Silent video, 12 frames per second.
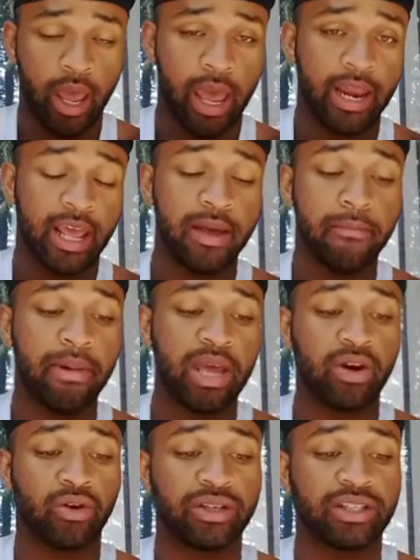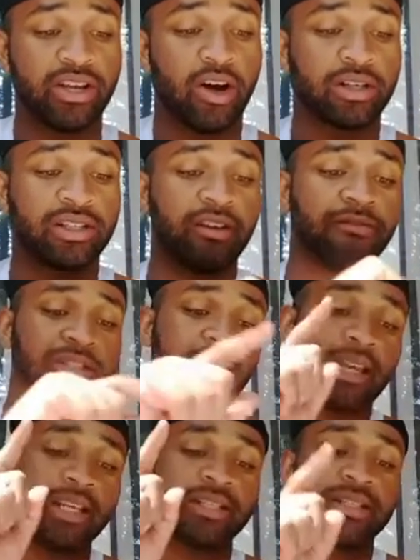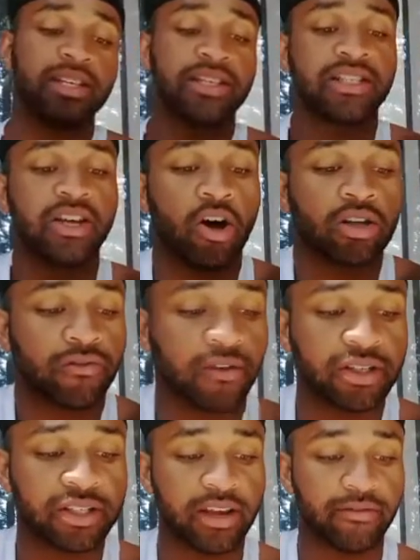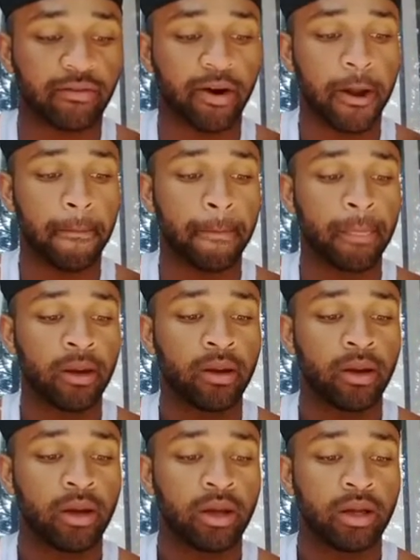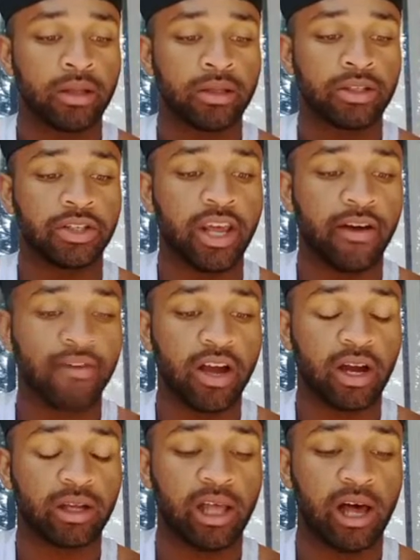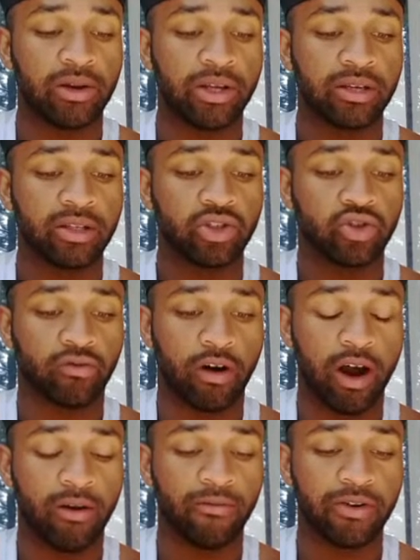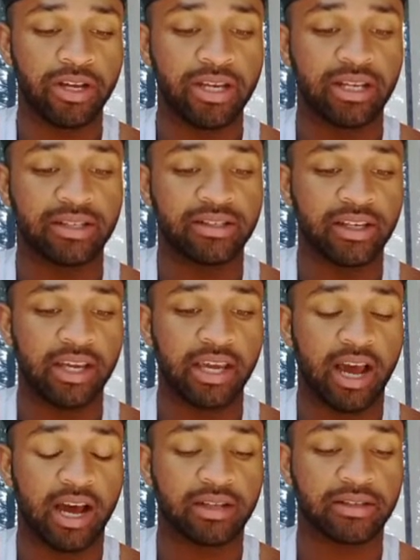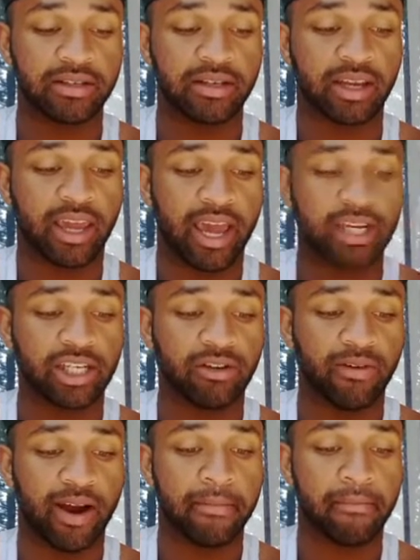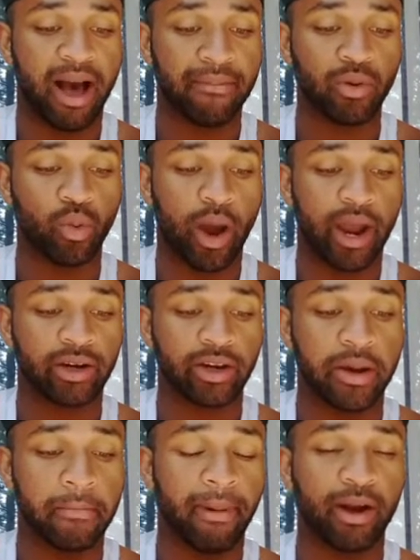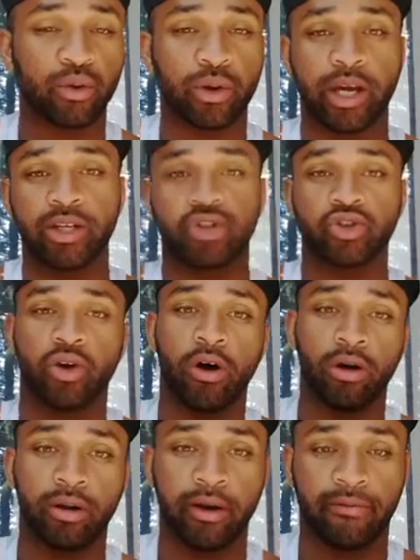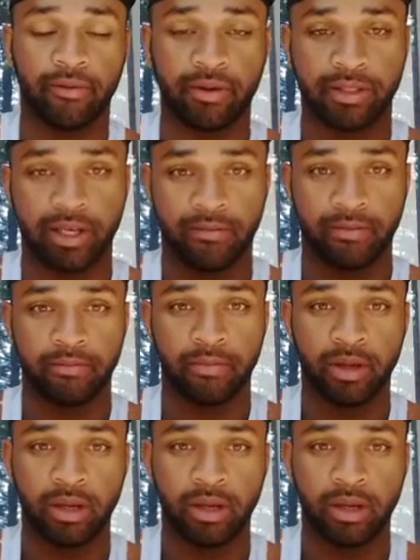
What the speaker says: And him being on the Seahawks defense, like, listen to the Seahawks front seven, right? Jadeveon Clowney, Jerron Reed, Ziggy Ansah, KJ Wright, Bobby Wagner, and Michael Kendricks all on that front seven.